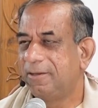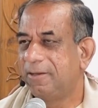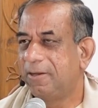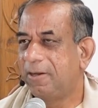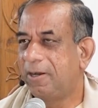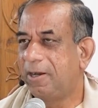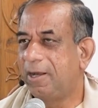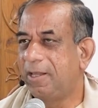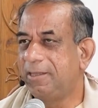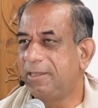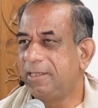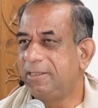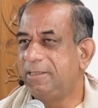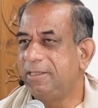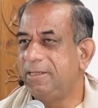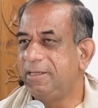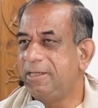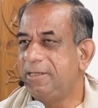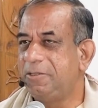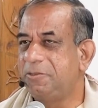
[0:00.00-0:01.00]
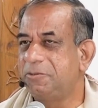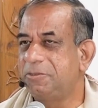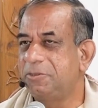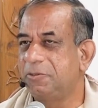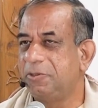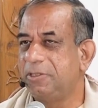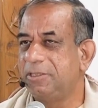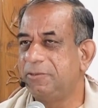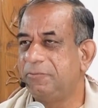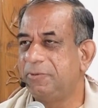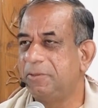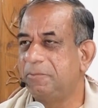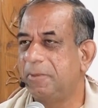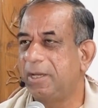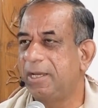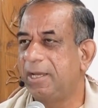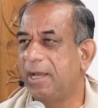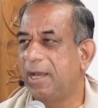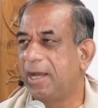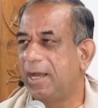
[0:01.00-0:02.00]
All that they need to show is with
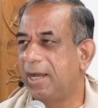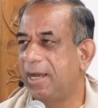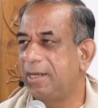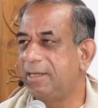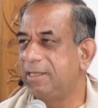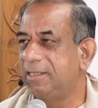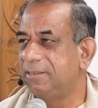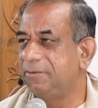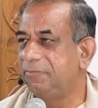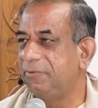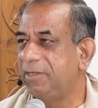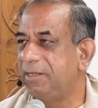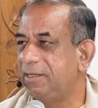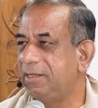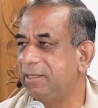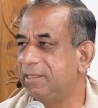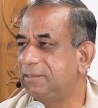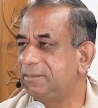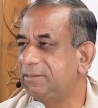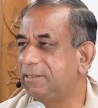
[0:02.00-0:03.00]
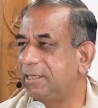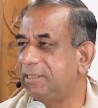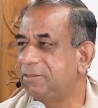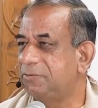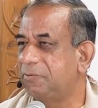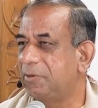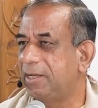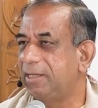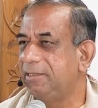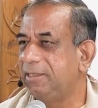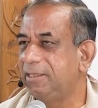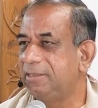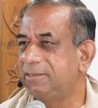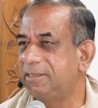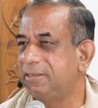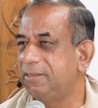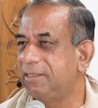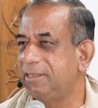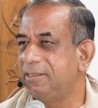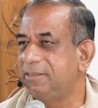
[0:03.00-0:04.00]
my heart as witness. That's why they
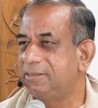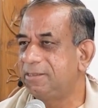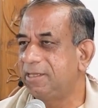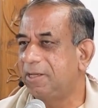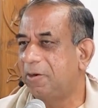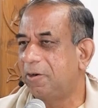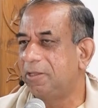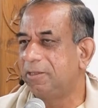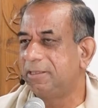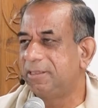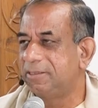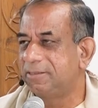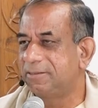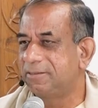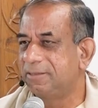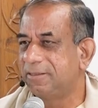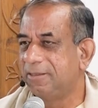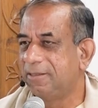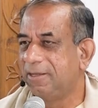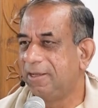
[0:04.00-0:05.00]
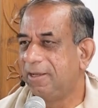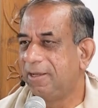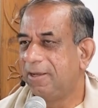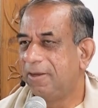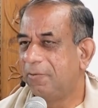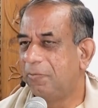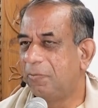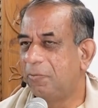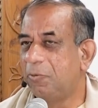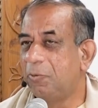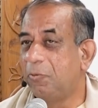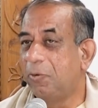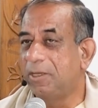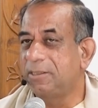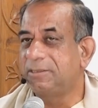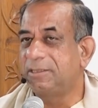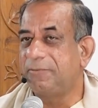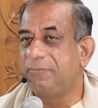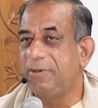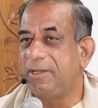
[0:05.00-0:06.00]
didn't say all this. Who
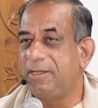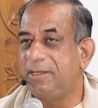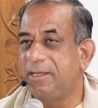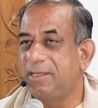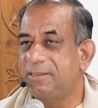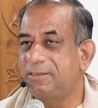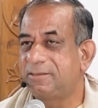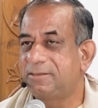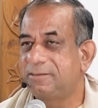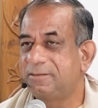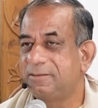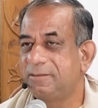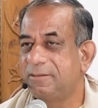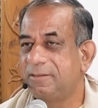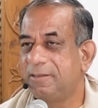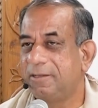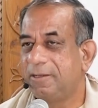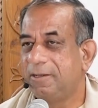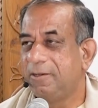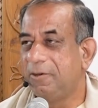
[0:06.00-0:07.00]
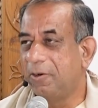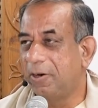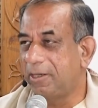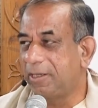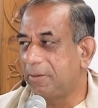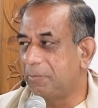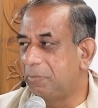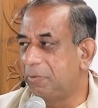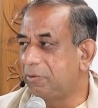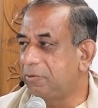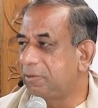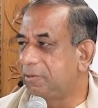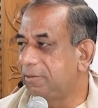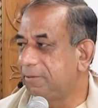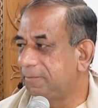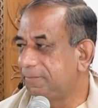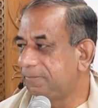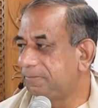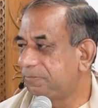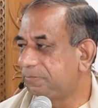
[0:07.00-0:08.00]
was the witness? Not a book.